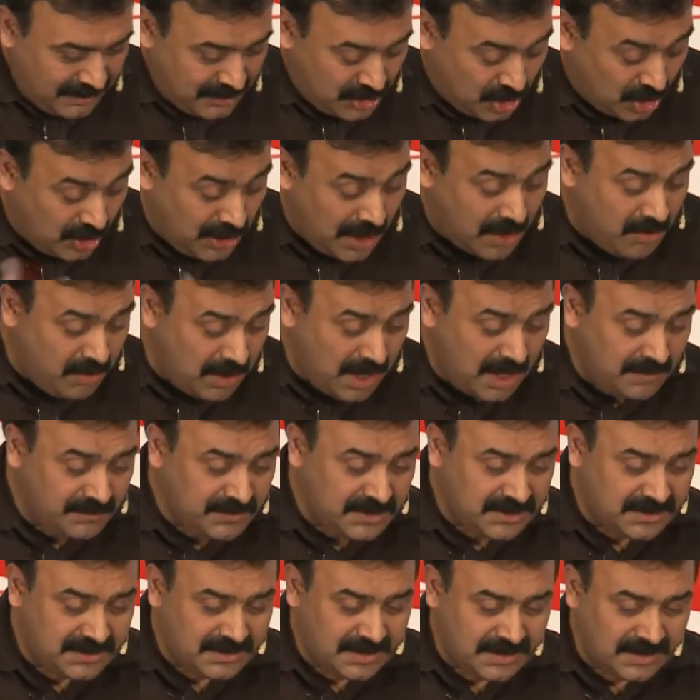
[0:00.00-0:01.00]
So now
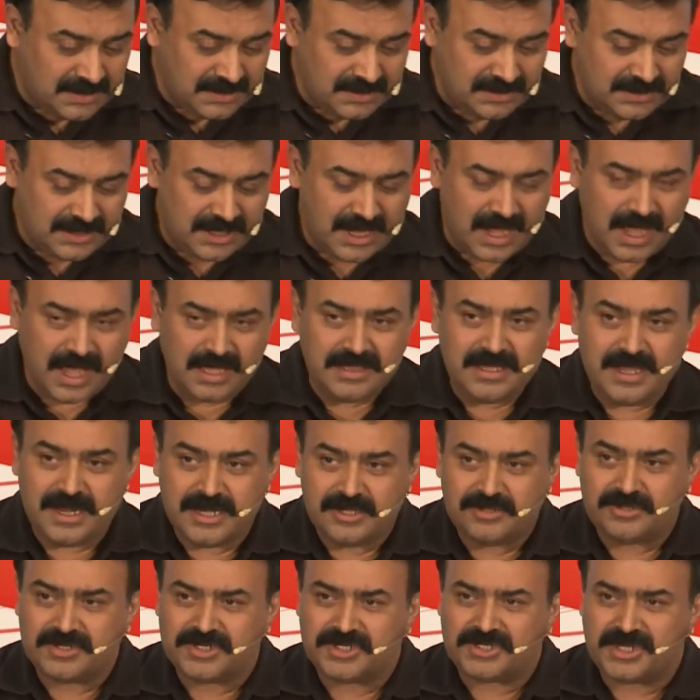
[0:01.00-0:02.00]
comes the other
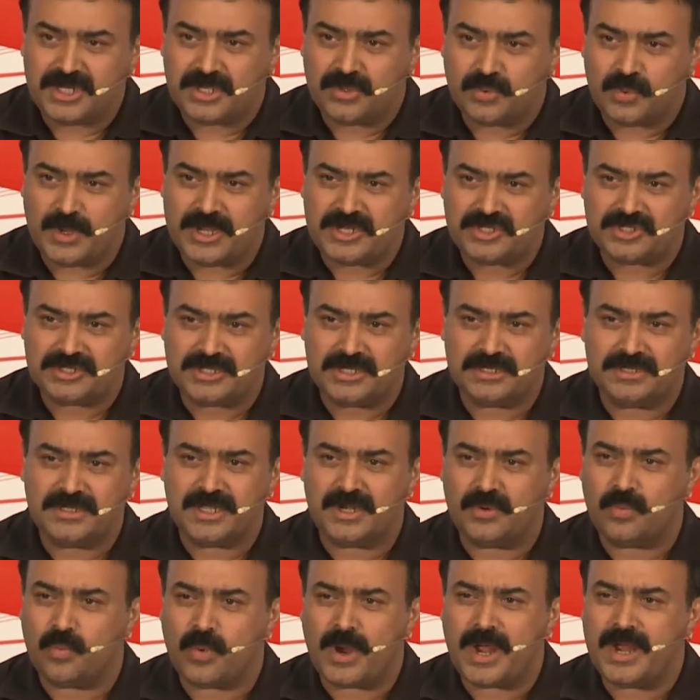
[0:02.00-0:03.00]
interesting question,
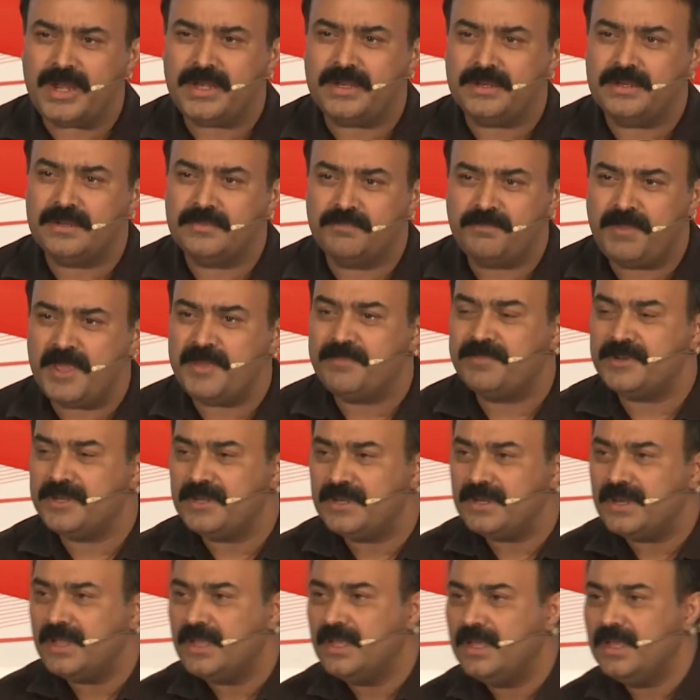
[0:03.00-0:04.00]
that why
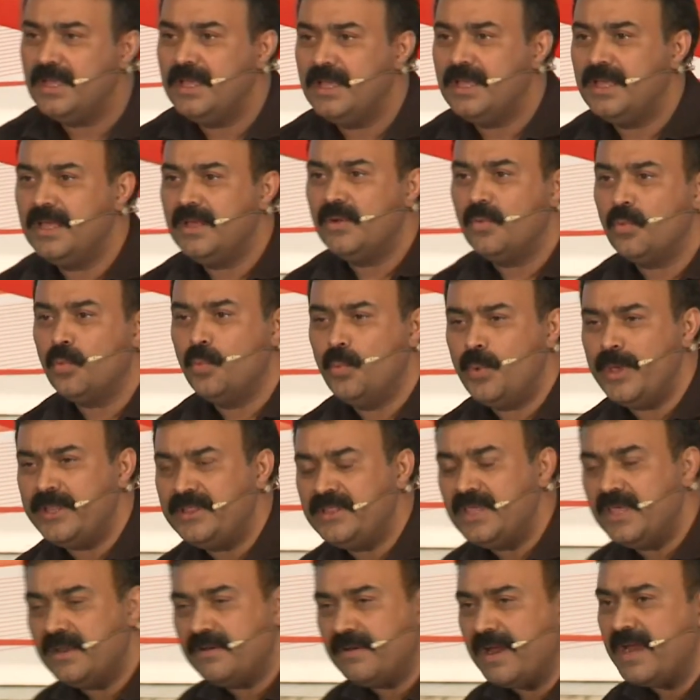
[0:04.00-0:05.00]
people, when
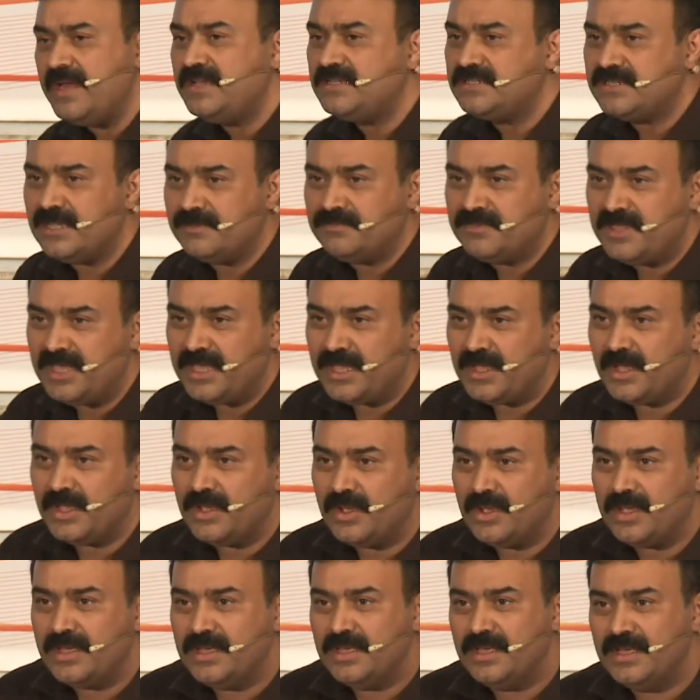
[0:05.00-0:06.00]
they write something,